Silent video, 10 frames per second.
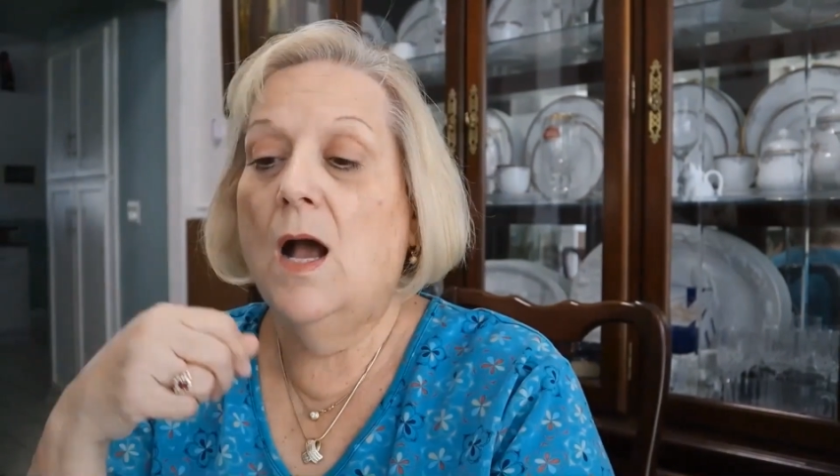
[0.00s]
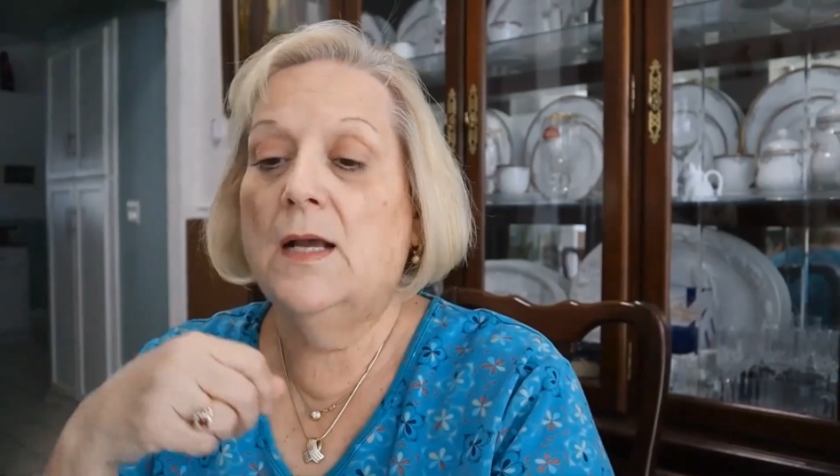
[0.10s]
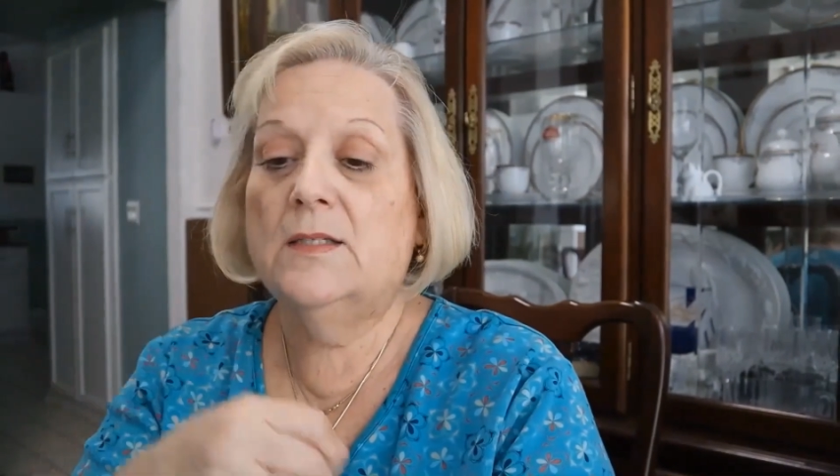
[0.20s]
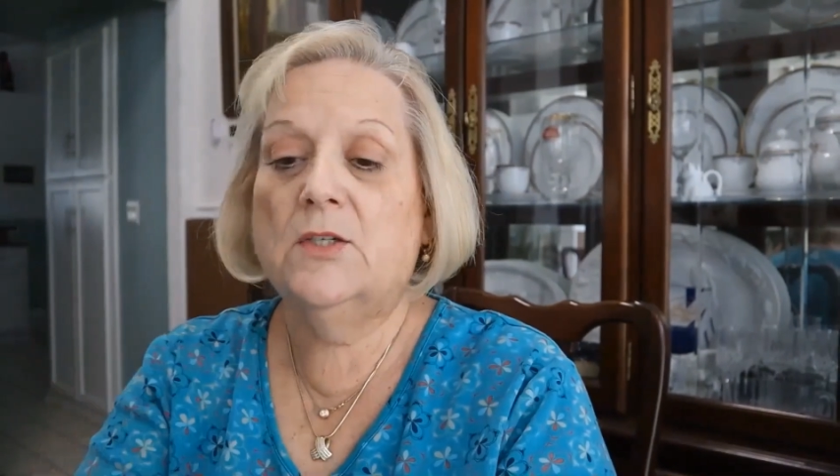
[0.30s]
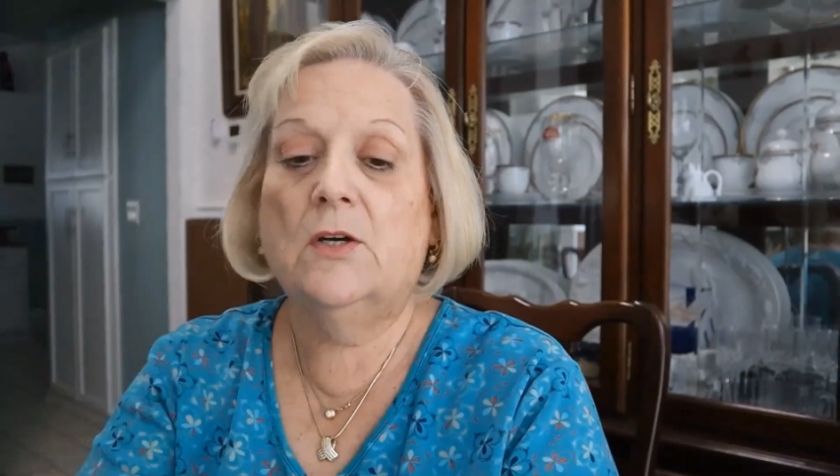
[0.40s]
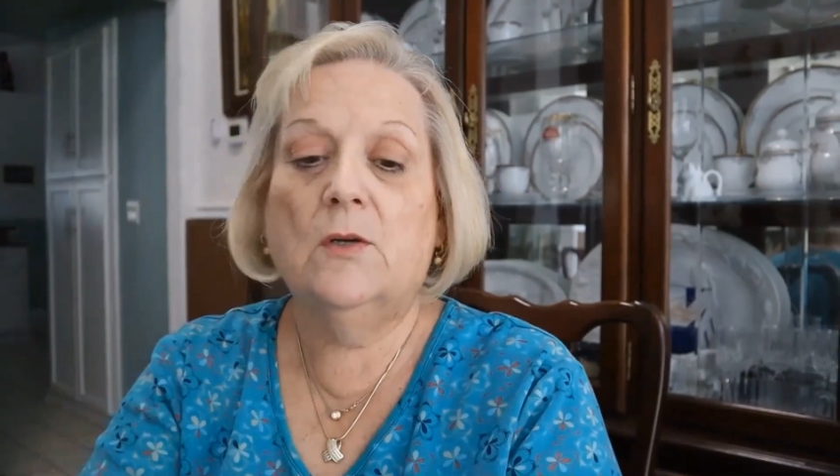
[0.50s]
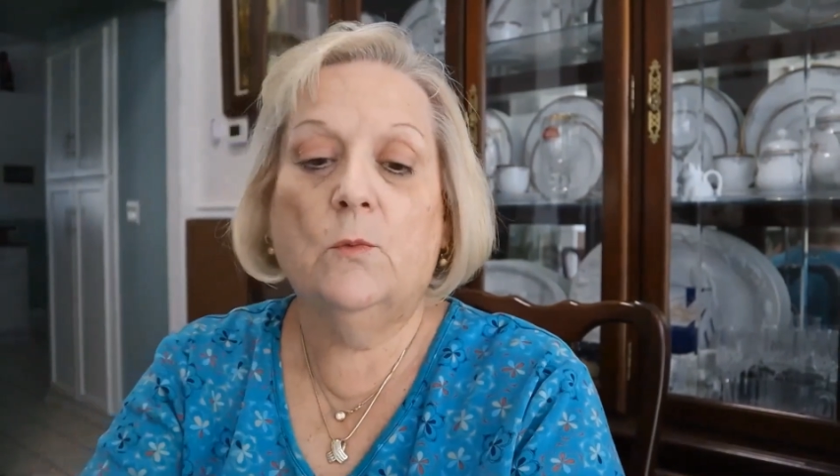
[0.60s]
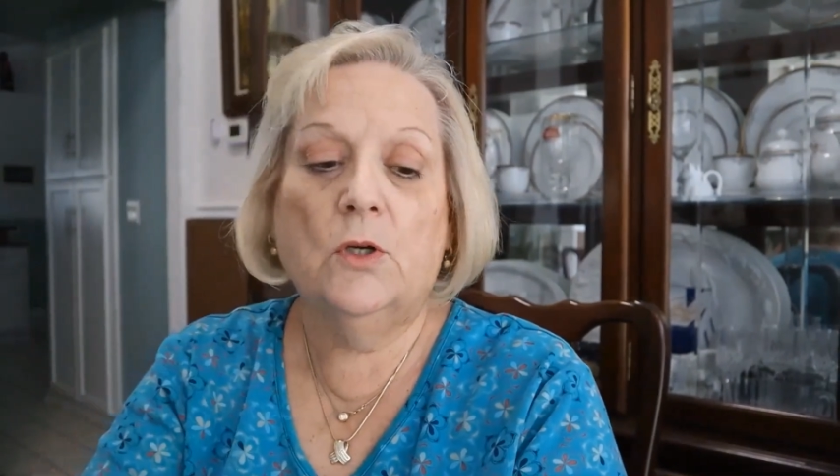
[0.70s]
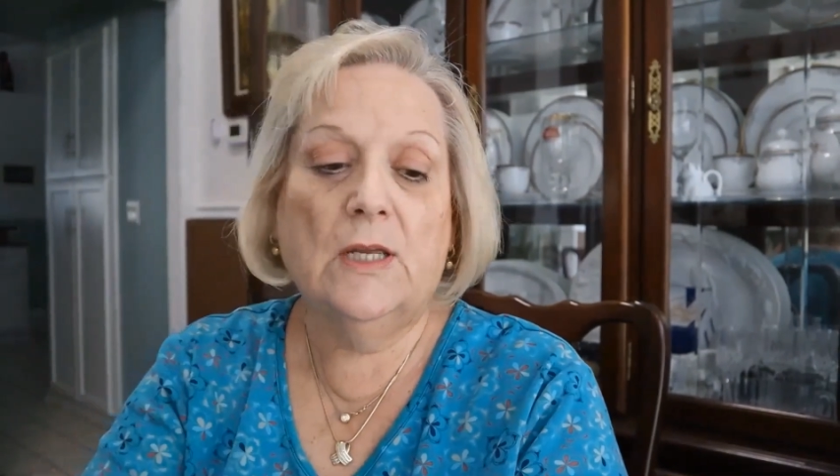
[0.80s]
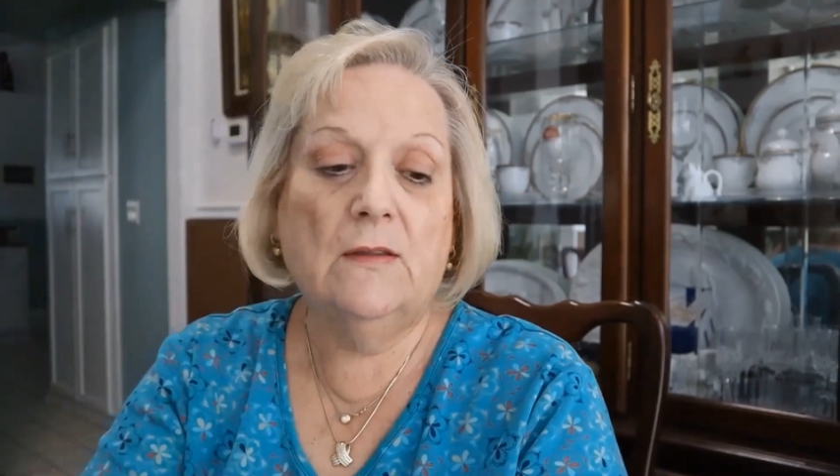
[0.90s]
I started
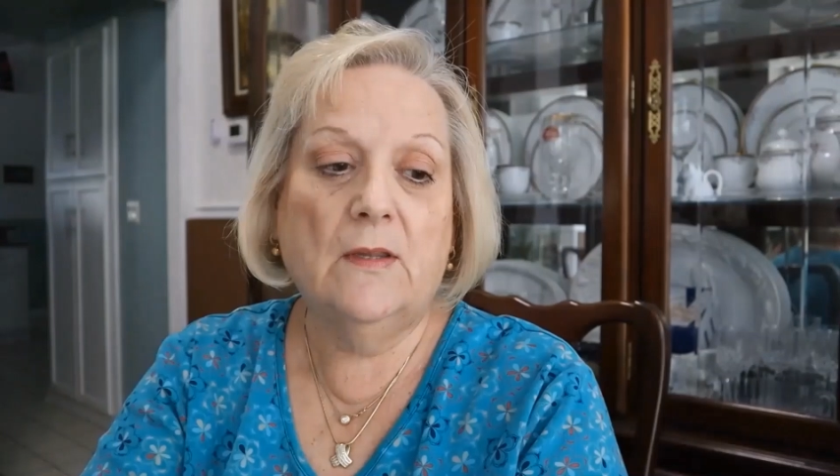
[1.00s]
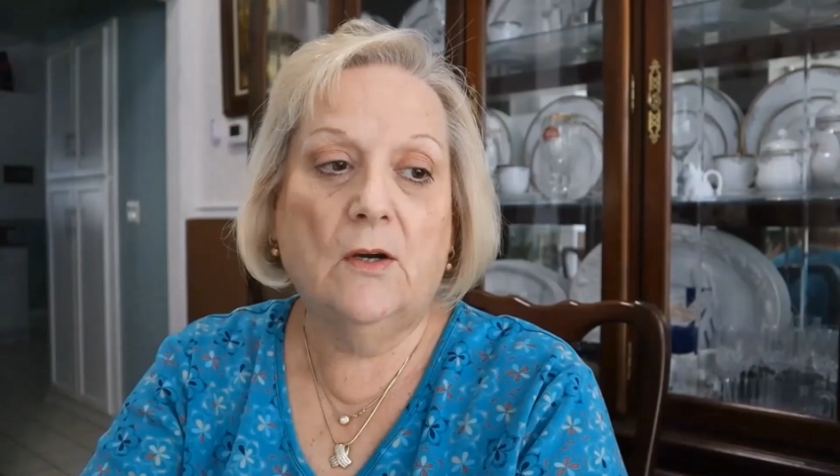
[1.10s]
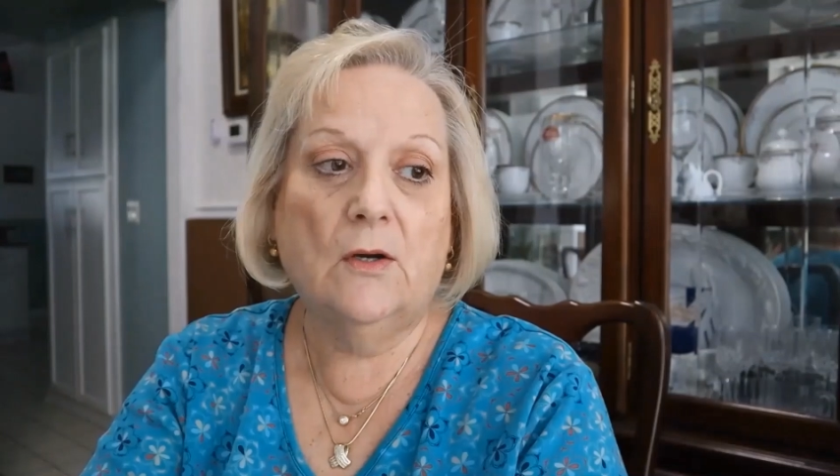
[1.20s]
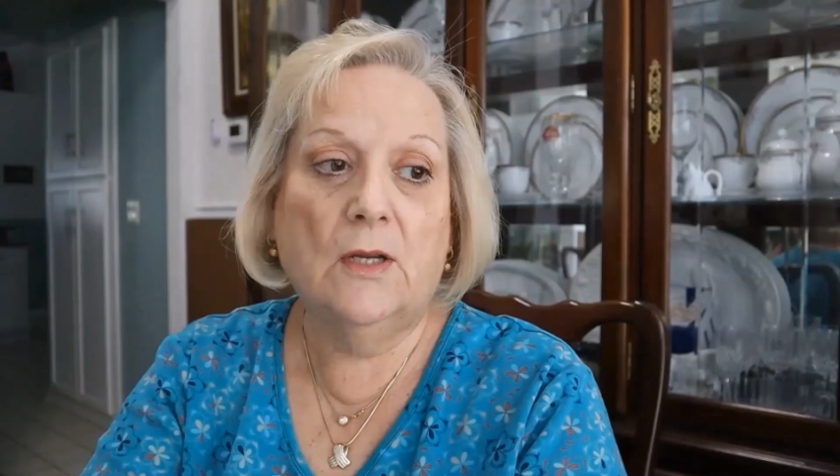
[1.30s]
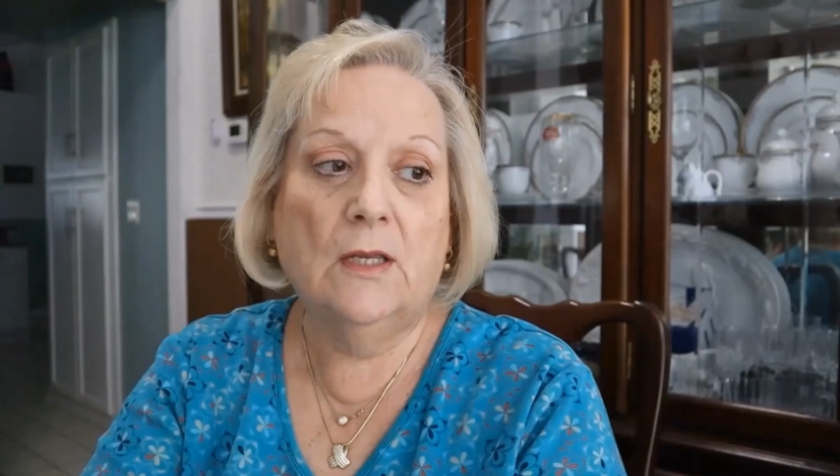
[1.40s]
working there